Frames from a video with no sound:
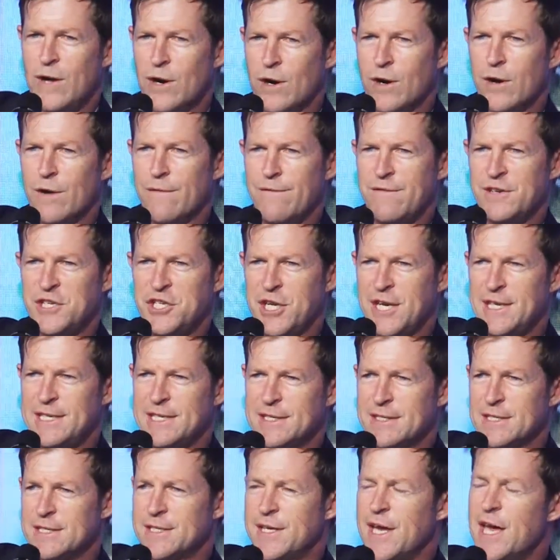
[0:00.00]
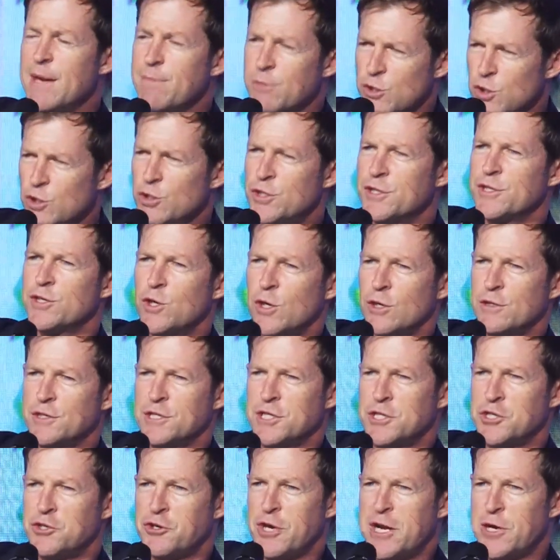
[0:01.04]
officiating this game. You just
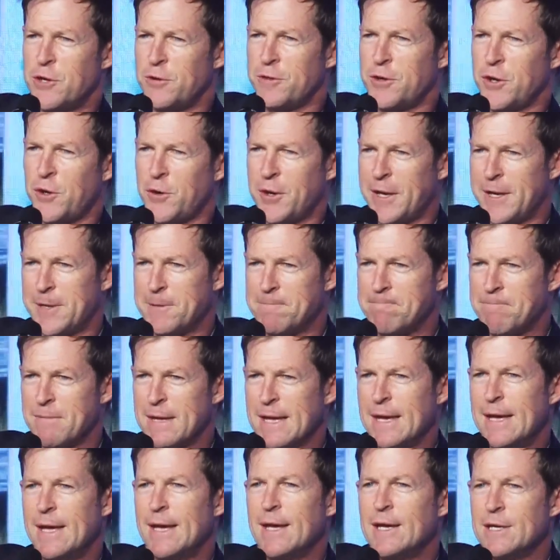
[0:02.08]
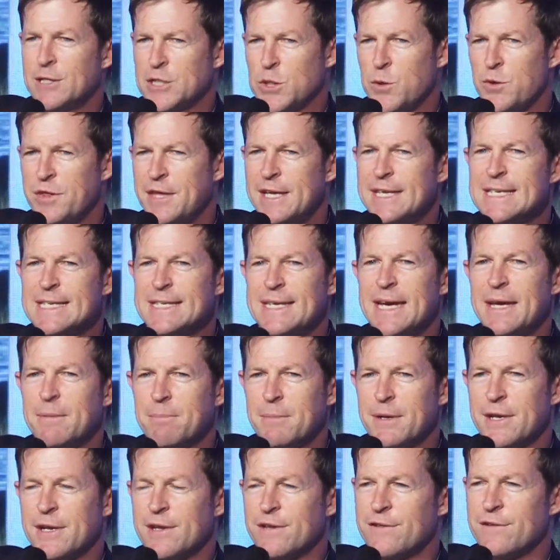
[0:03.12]
concentrate on the cricket. So within 10
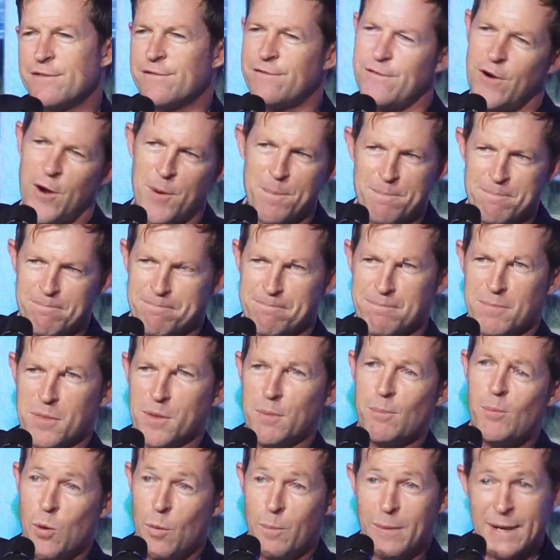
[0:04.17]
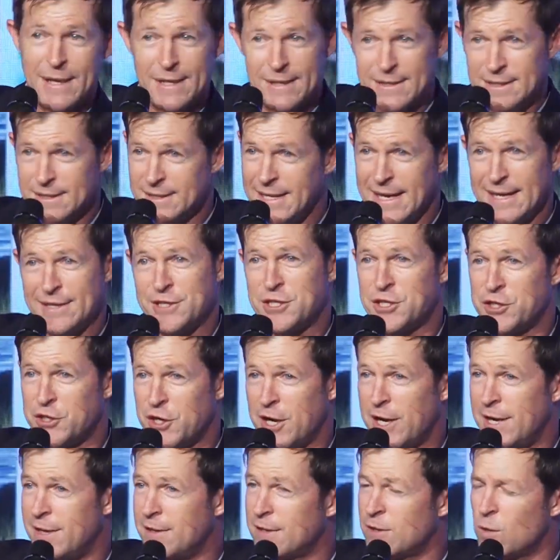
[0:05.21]
minutes from the ball being dead
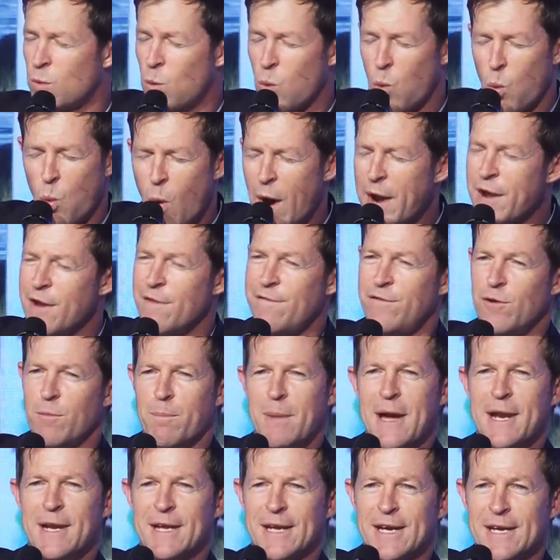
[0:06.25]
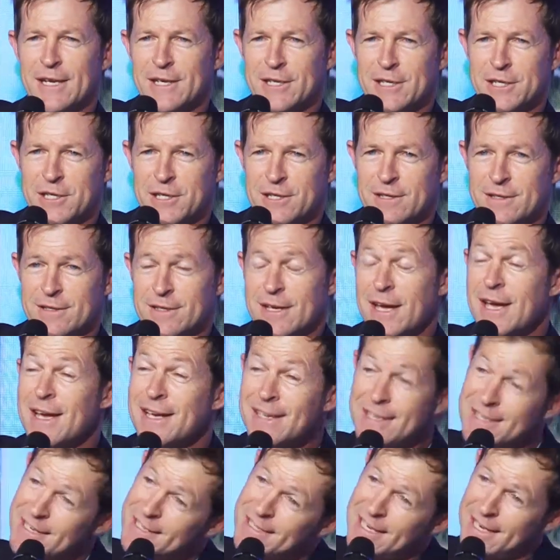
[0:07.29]
straight, wonderful batting conditions,
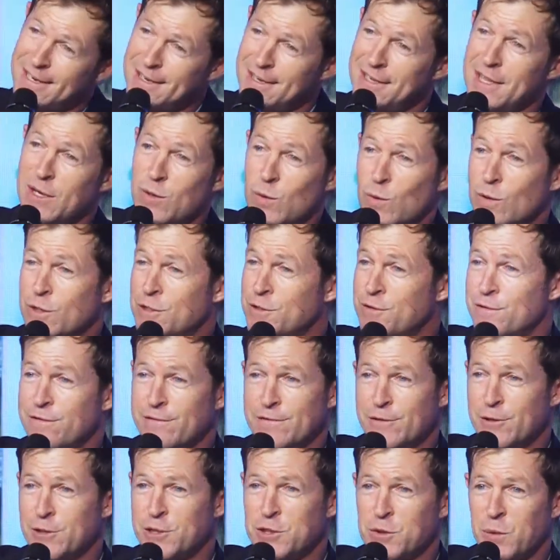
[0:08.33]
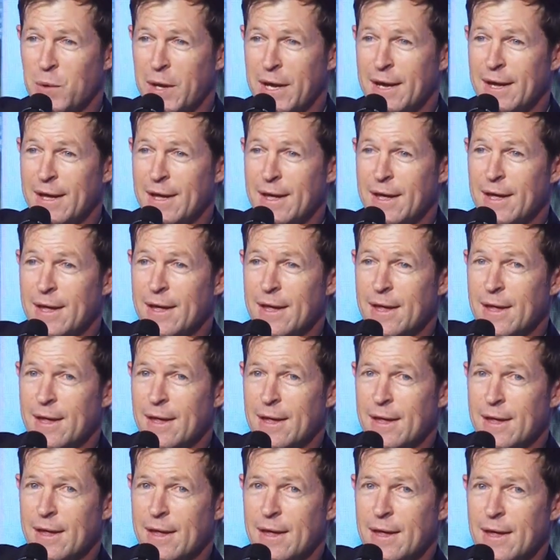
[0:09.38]
suddenly there was reverse swing,
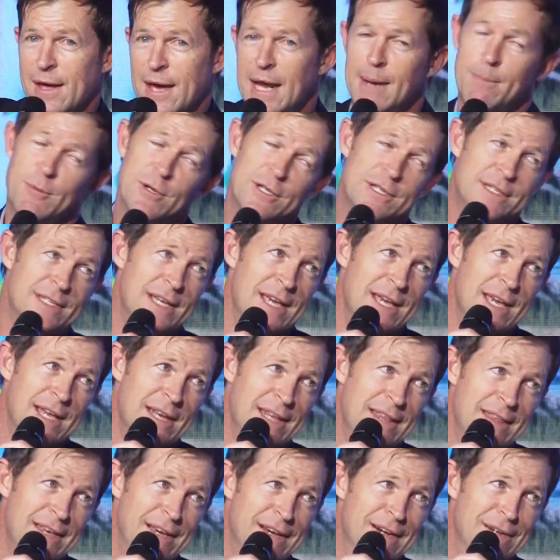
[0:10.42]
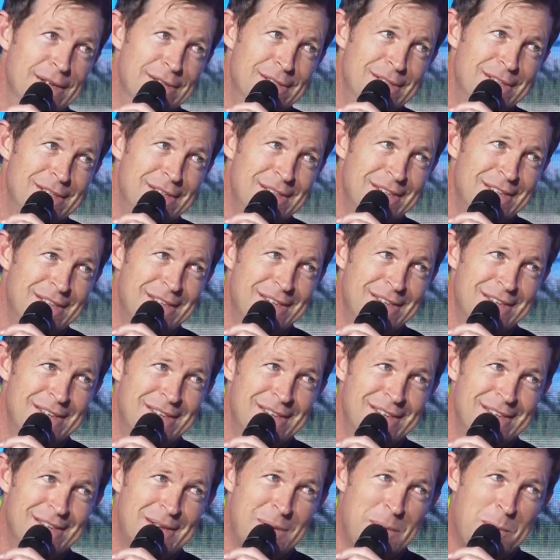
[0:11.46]
and I'm not saying anything else,
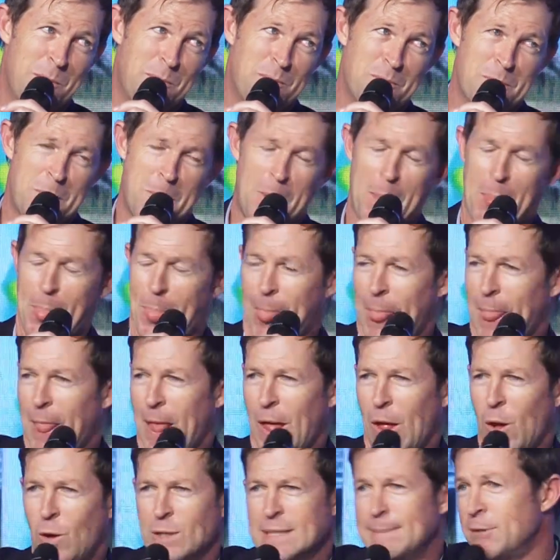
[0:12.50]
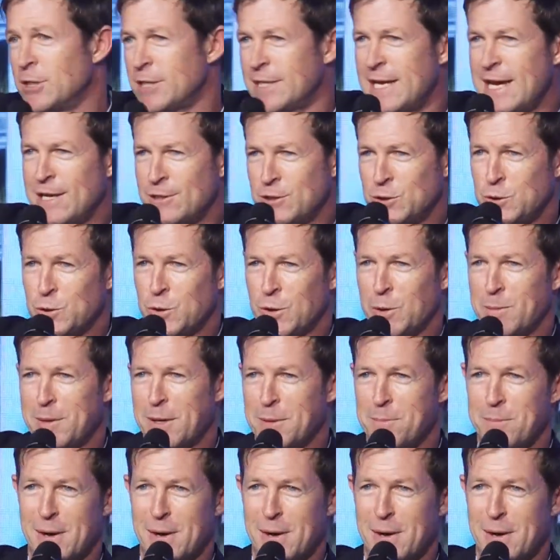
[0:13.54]
because I'm not here to talk about